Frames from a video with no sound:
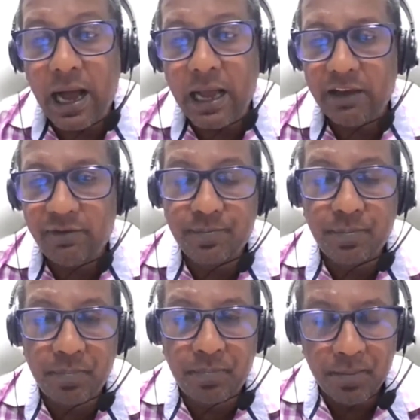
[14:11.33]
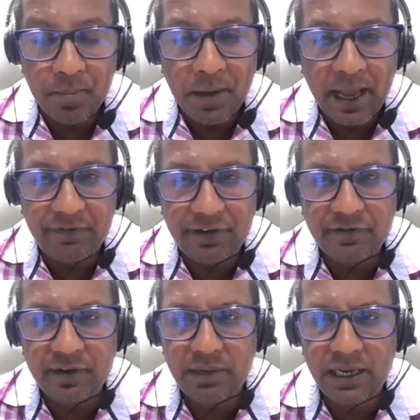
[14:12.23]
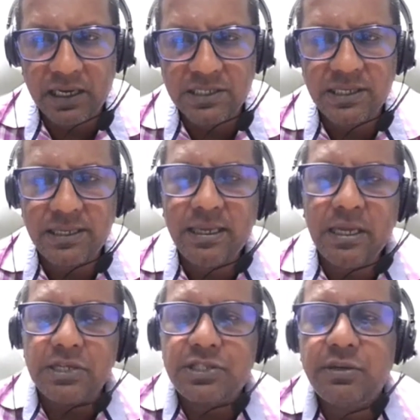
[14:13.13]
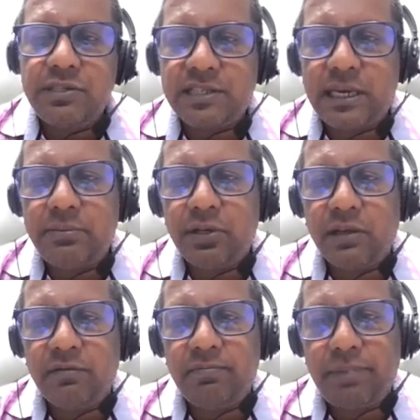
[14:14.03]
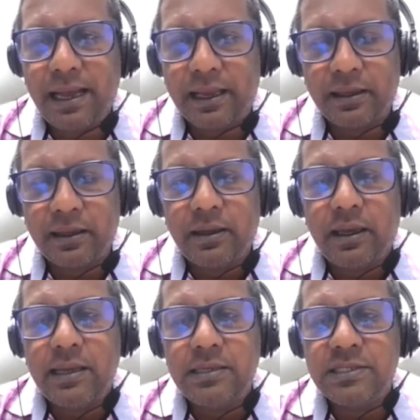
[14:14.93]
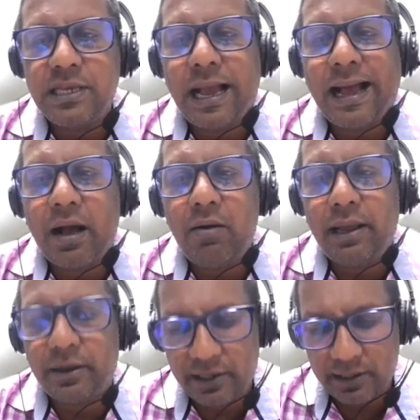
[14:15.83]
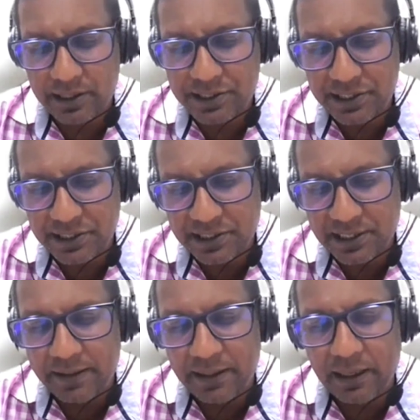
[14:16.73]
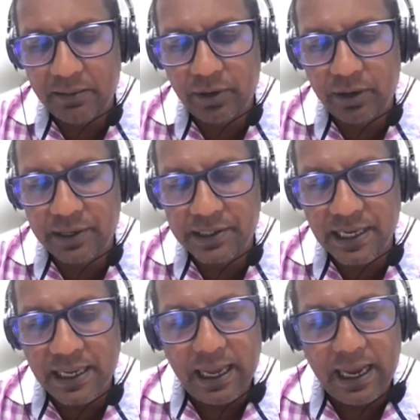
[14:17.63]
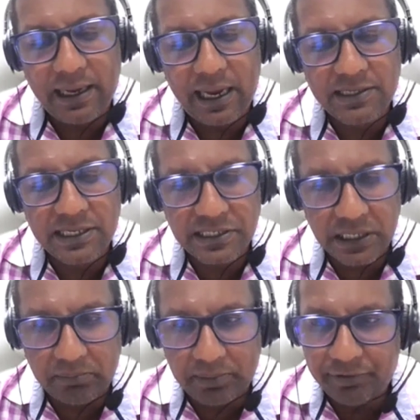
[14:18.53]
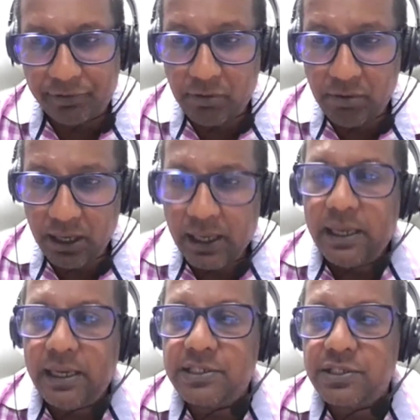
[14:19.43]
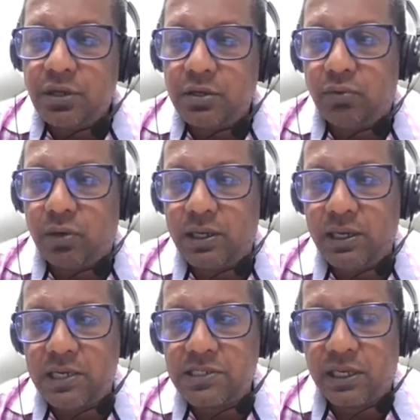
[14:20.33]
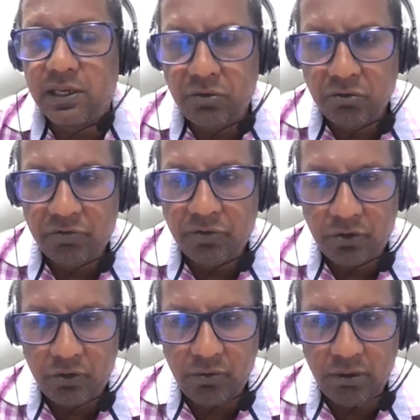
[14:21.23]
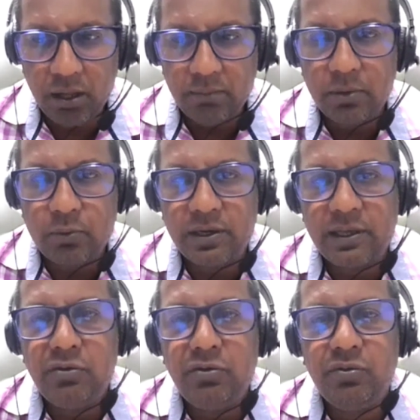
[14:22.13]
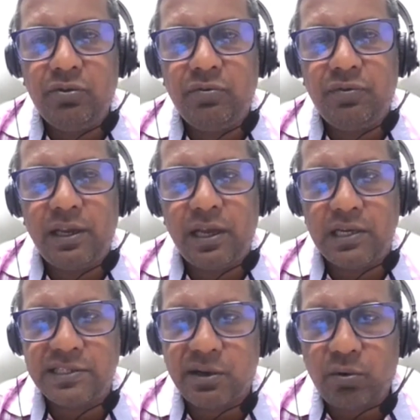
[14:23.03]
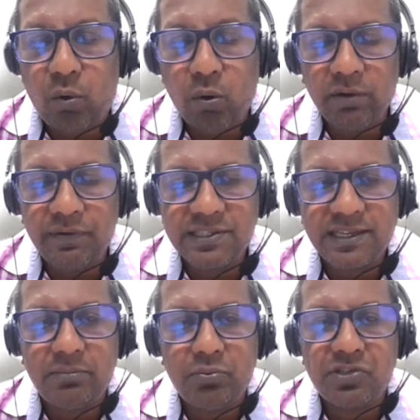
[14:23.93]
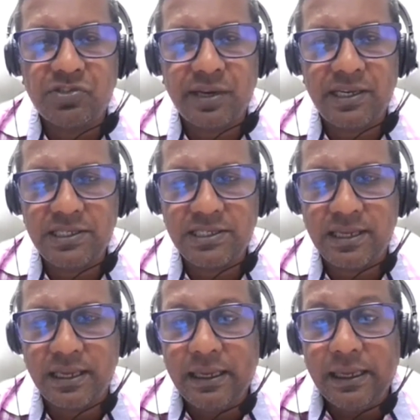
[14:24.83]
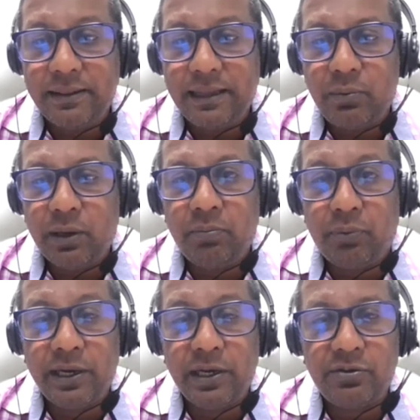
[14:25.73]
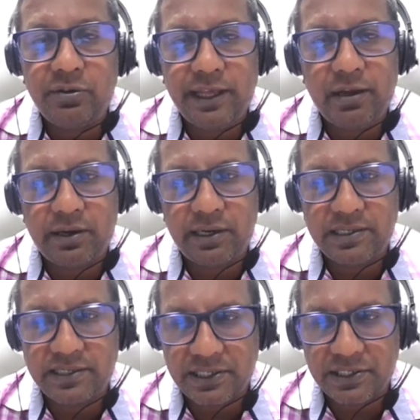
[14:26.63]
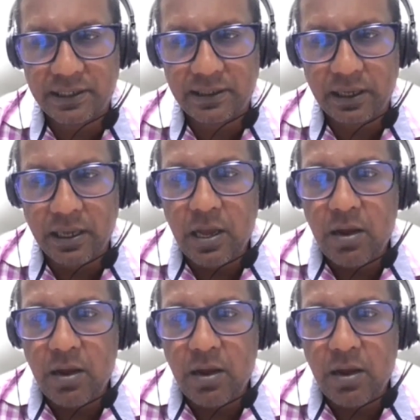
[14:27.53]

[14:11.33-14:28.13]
I have benefited from LIASA, so it's time to give back and see how I could assist other librarians. And as I said before, it's not what LIASA can do for you, but what can you do for LIASA. All of us come with strengths that we could bring to the organization.